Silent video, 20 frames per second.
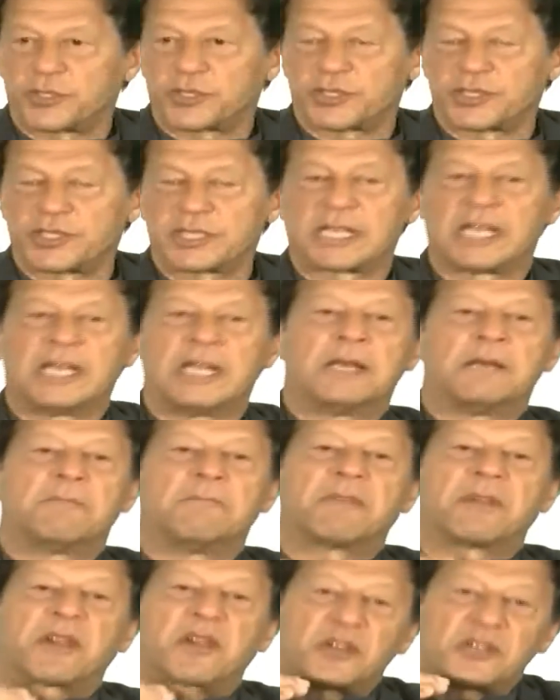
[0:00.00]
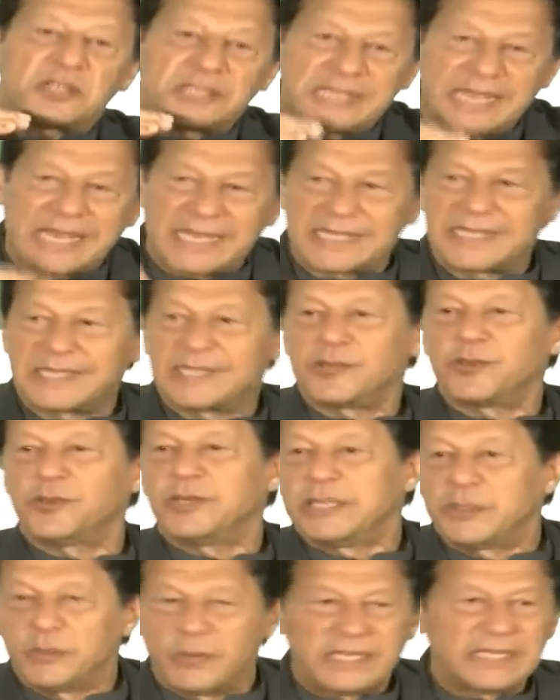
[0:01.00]
state institutions because
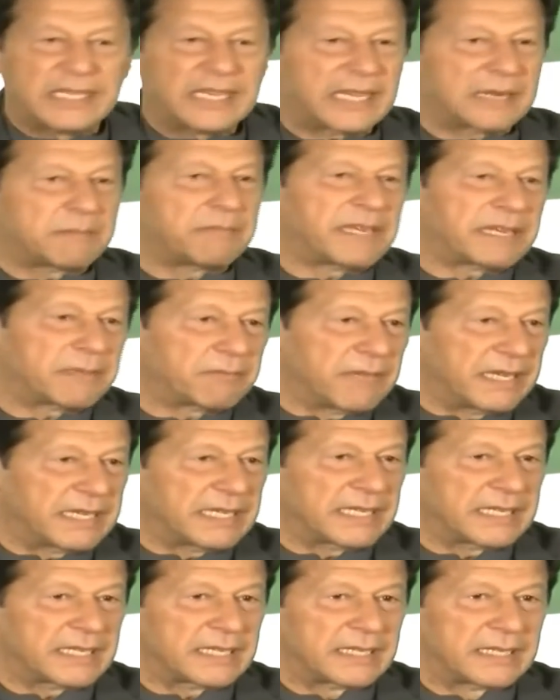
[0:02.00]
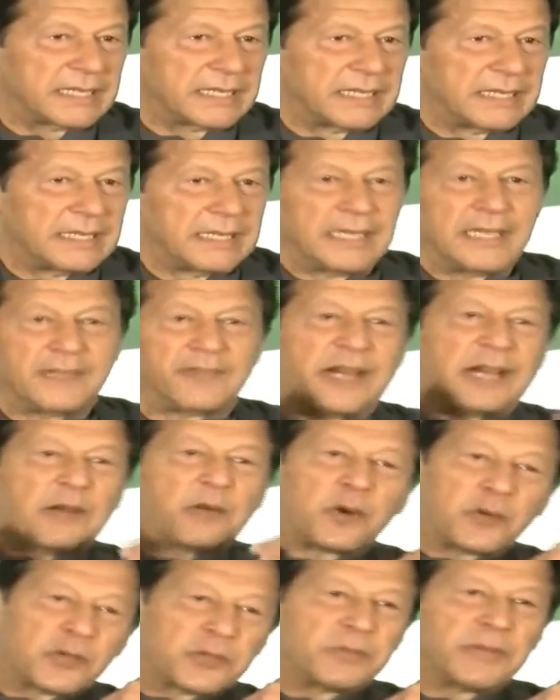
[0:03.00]
that's the only way they can make money.
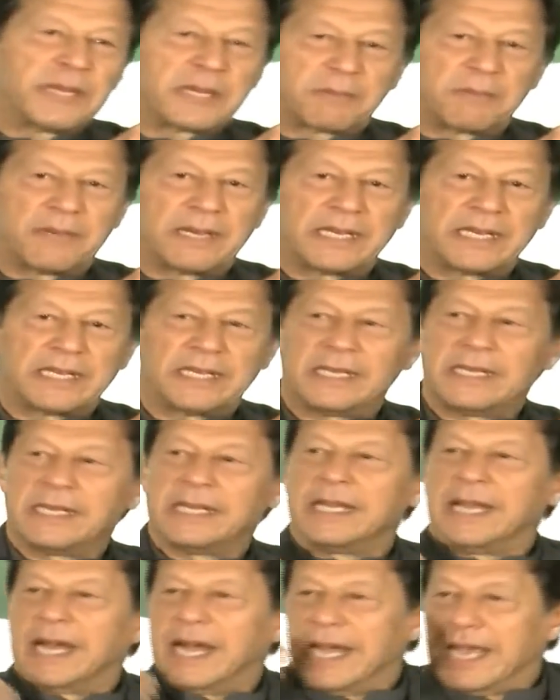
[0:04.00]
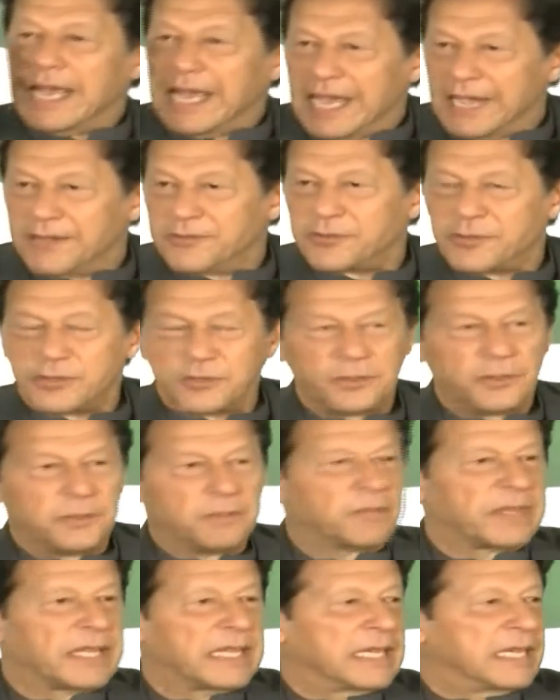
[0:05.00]
If I want to make money, I have
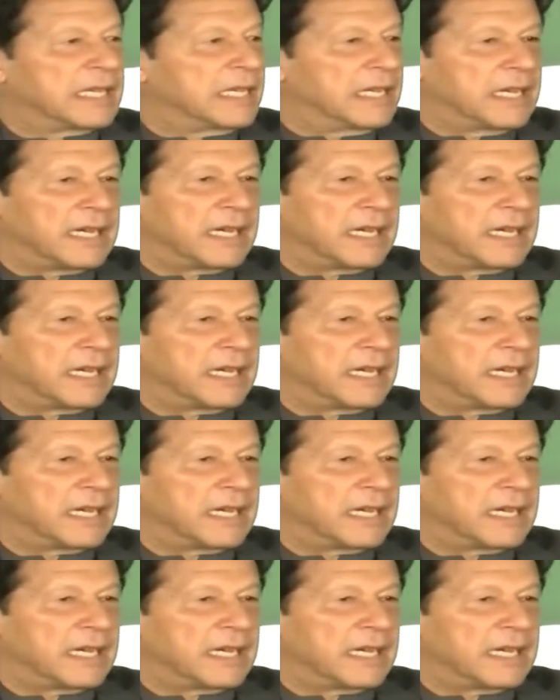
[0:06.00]
to